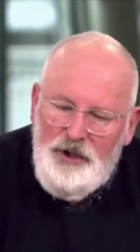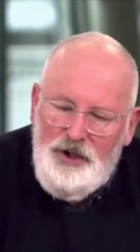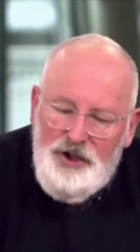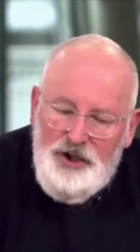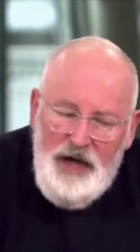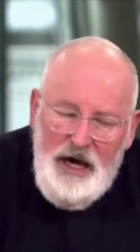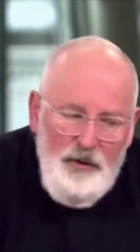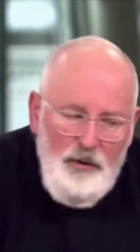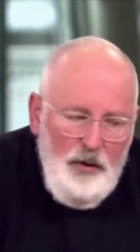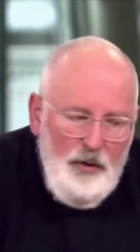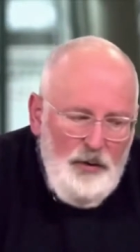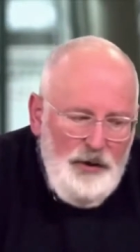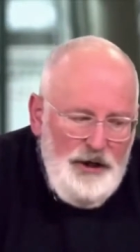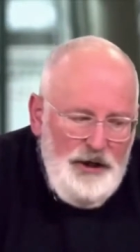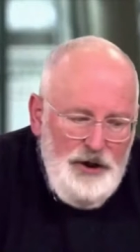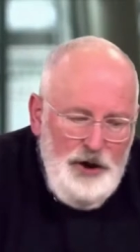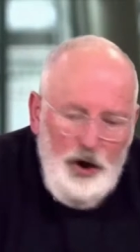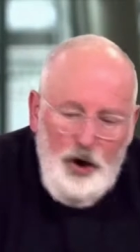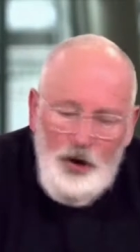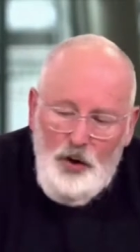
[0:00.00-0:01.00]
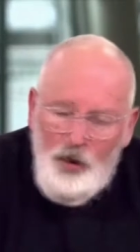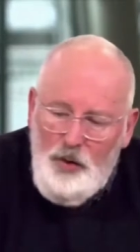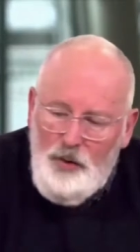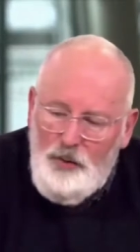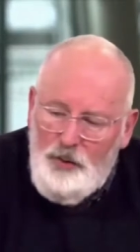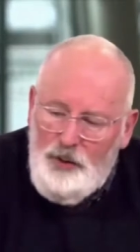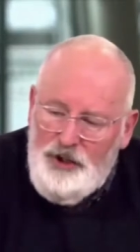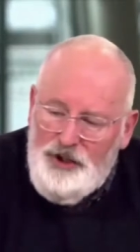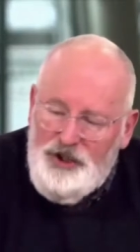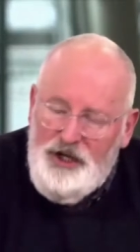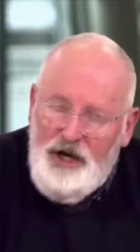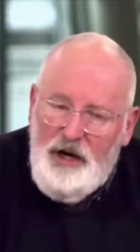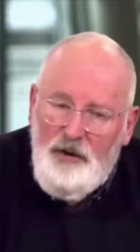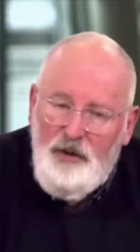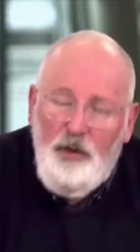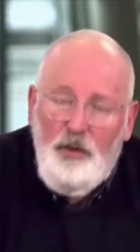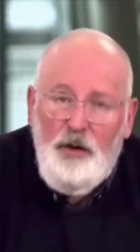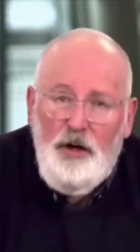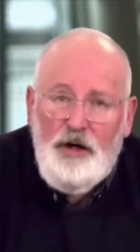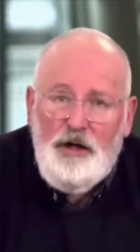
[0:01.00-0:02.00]
We share what we know, we
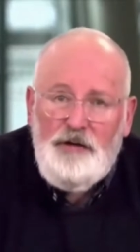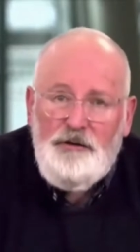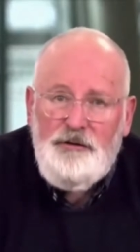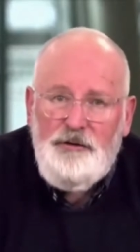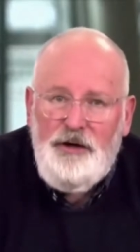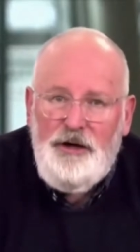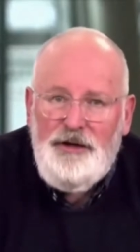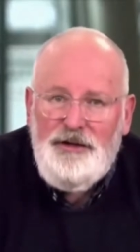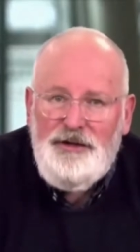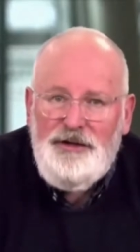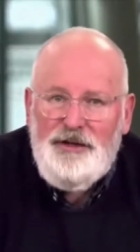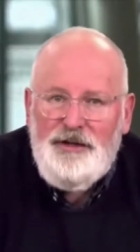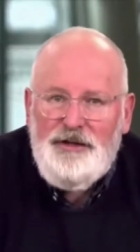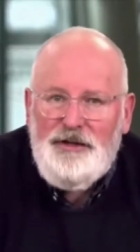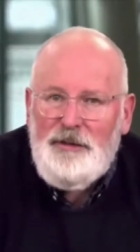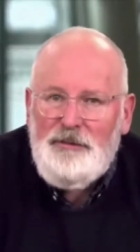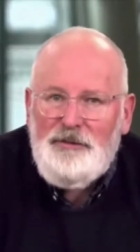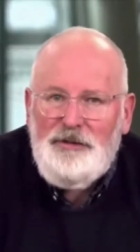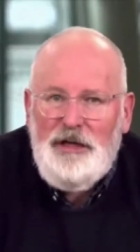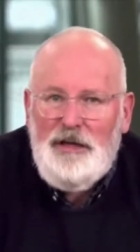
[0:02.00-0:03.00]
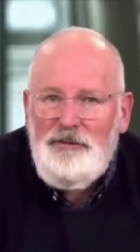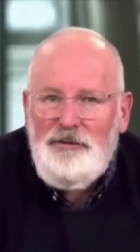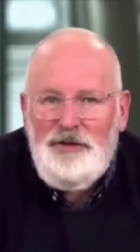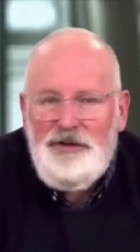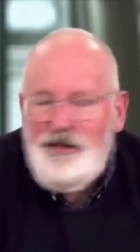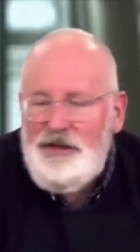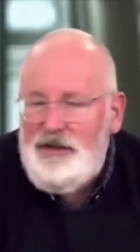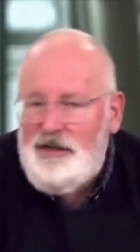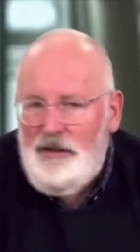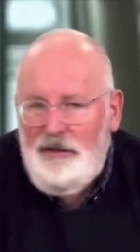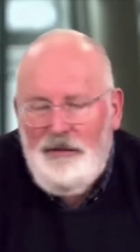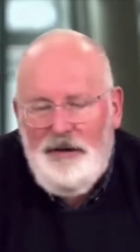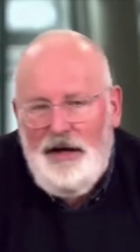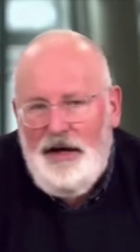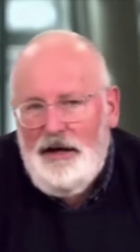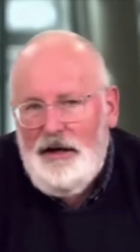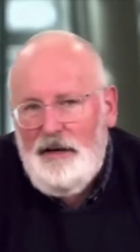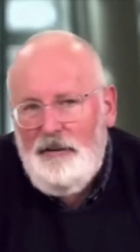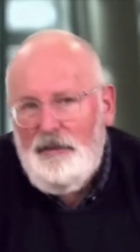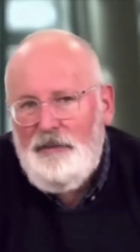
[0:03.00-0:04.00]
share what works for us, and sometimes you see some of
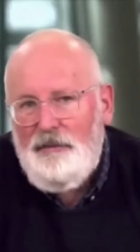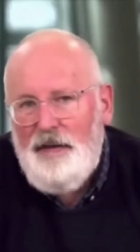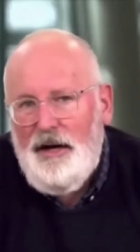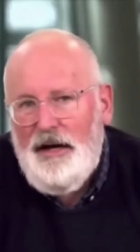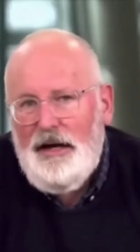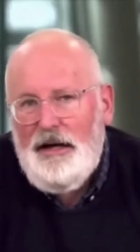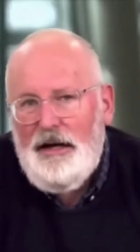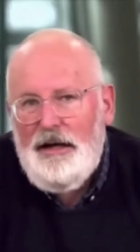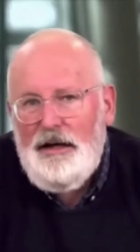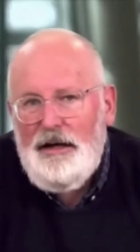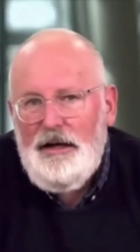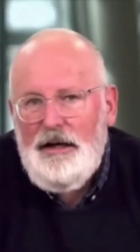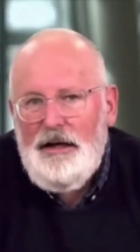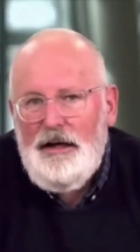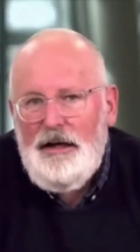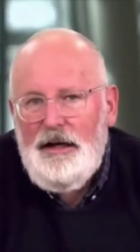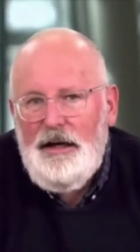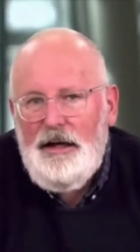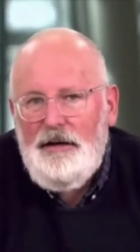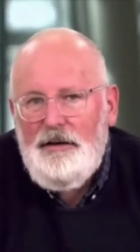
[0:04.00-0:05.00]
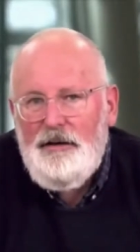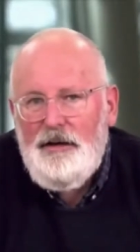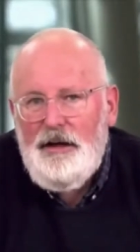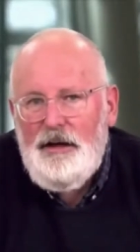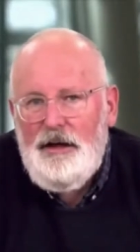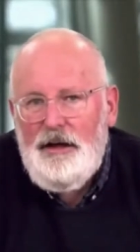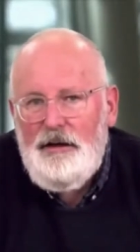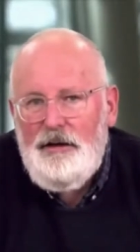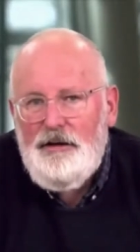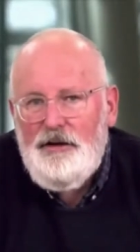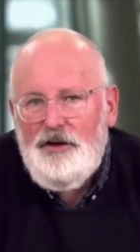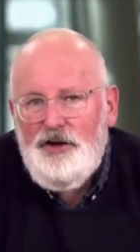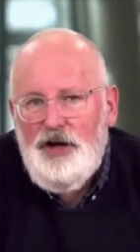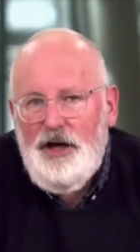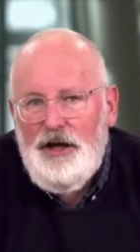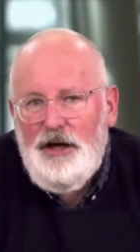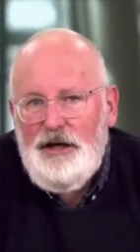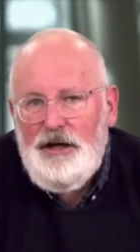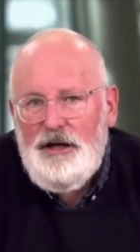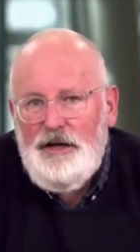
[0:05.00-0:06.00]
that coming back in the
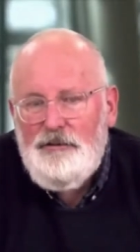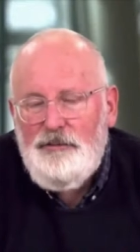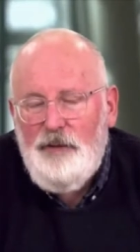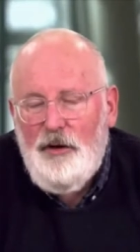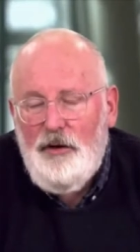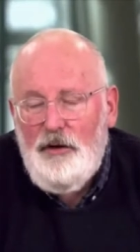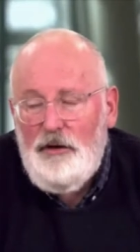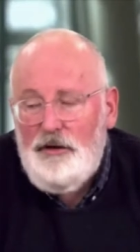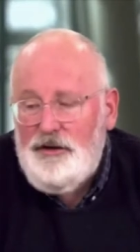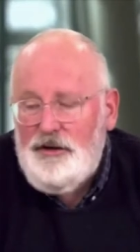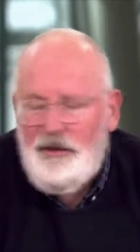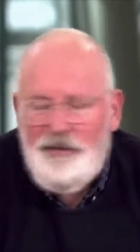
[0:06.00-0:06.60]
Chinese model.